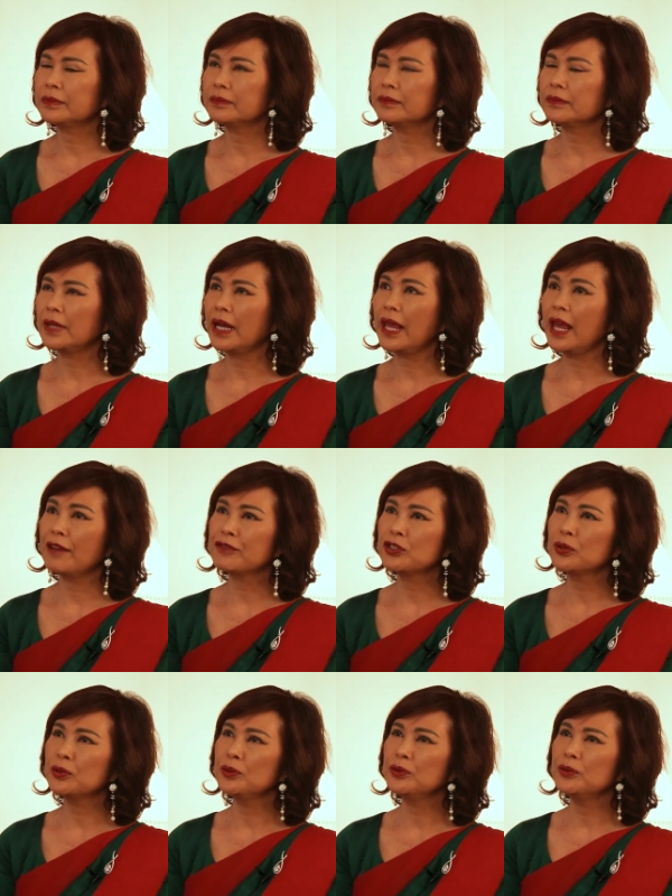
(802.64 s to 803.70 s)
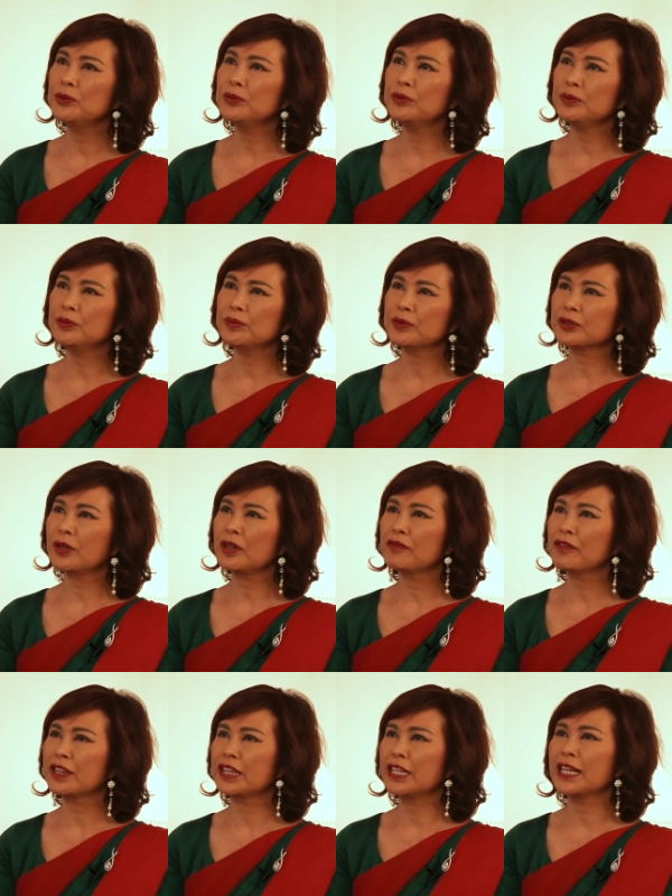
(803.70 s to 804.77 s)
I have two sort
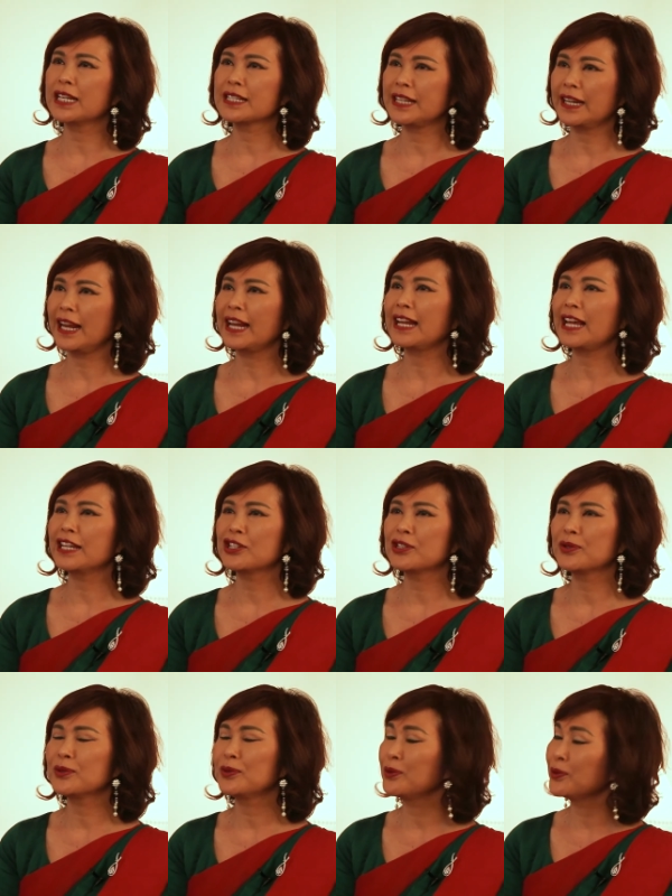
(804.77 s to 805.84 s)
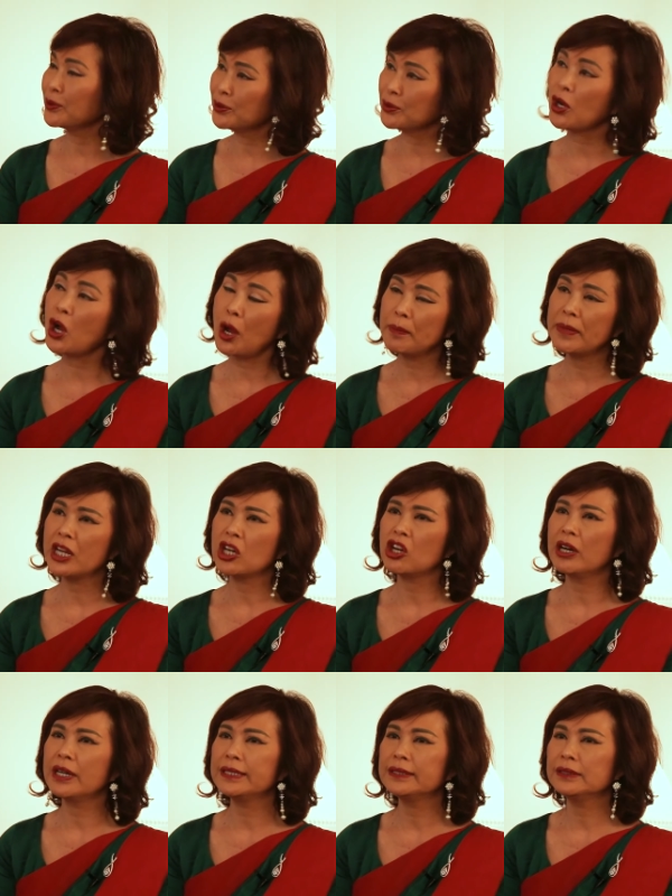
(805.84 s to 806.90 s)
of things that I like to comment
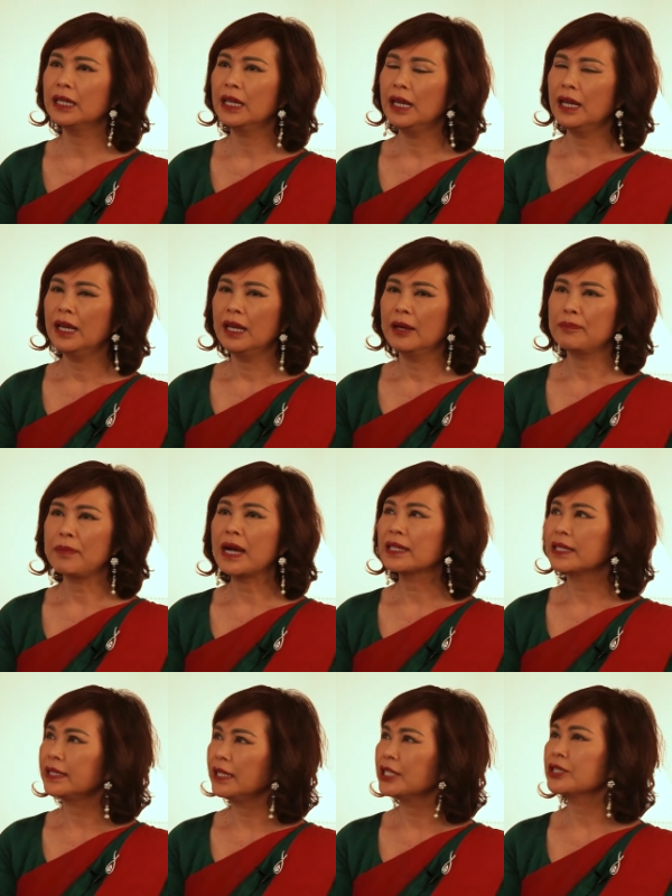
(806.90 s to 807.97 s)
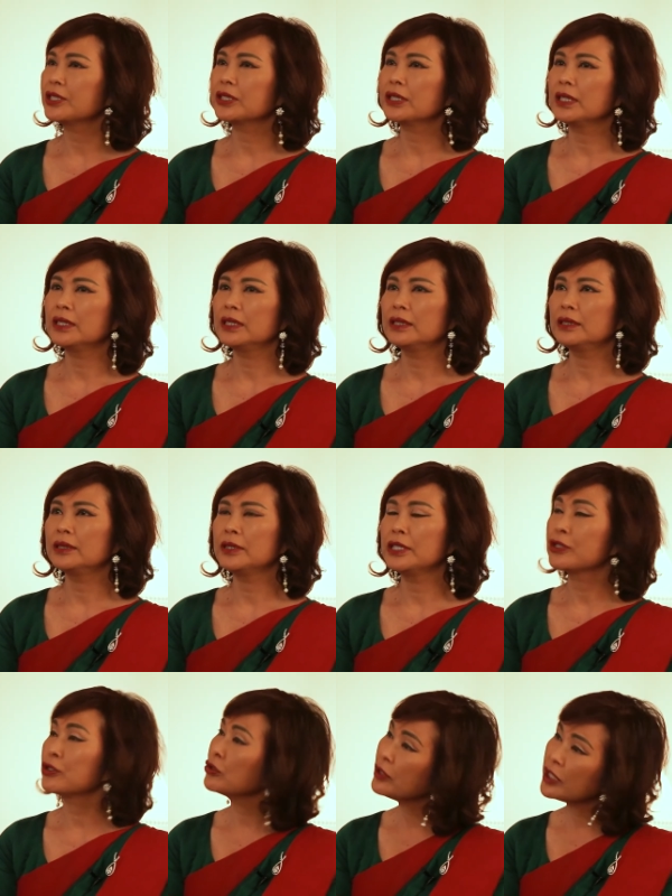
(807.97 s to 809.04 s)
on. Bangladesh
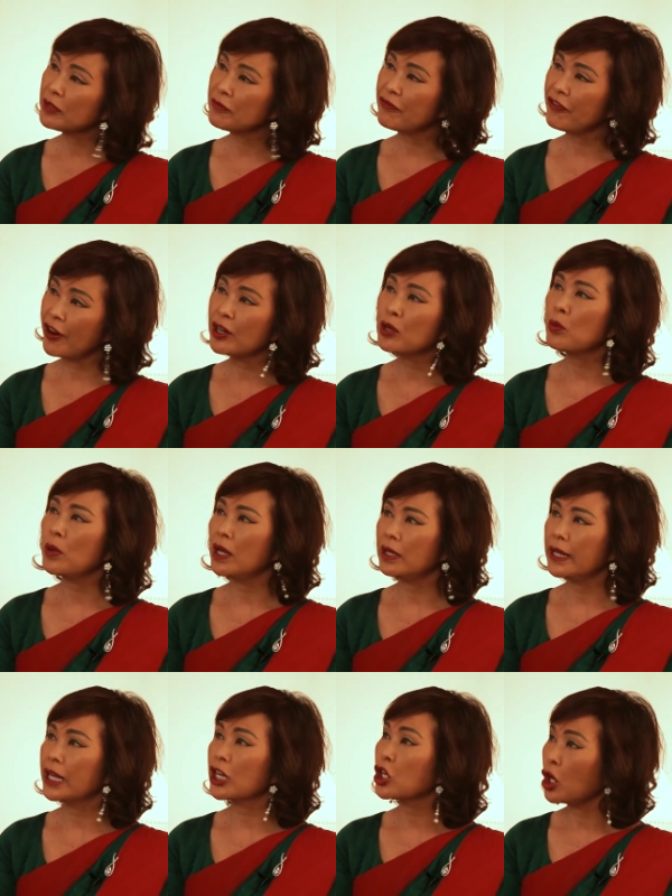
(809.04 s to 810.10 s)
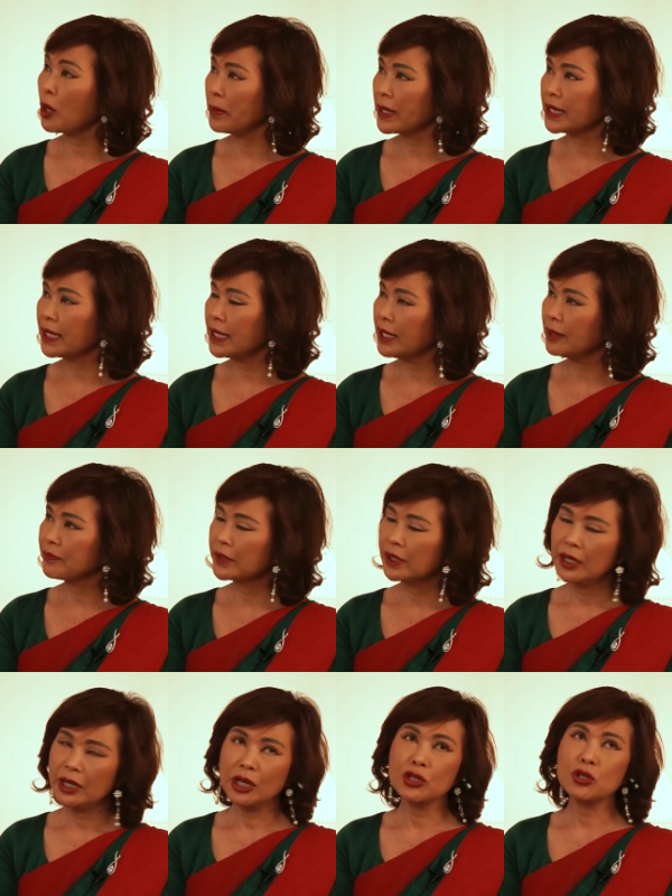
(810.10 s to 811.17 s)
is doing very well economically.
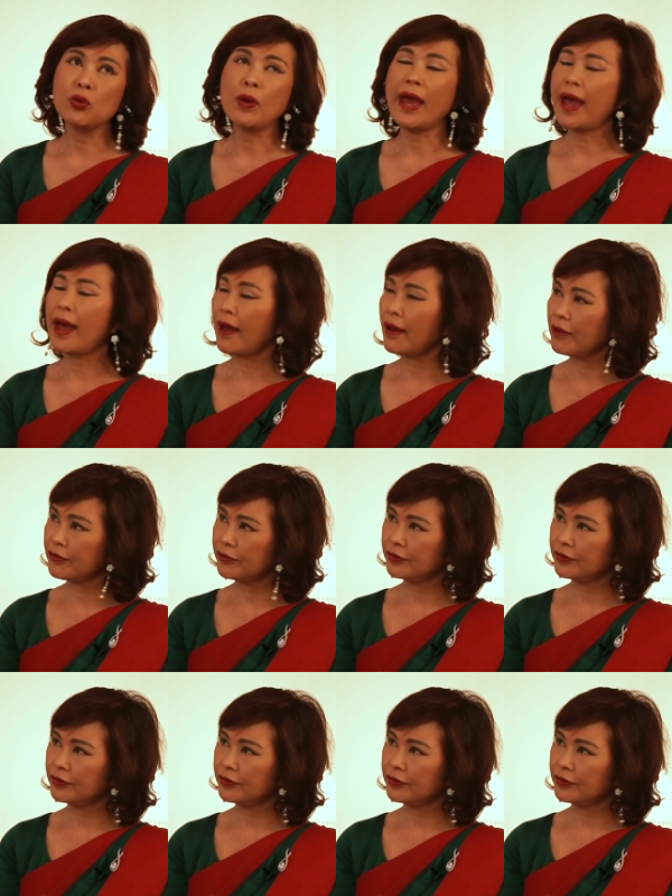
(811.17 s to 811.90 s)
You have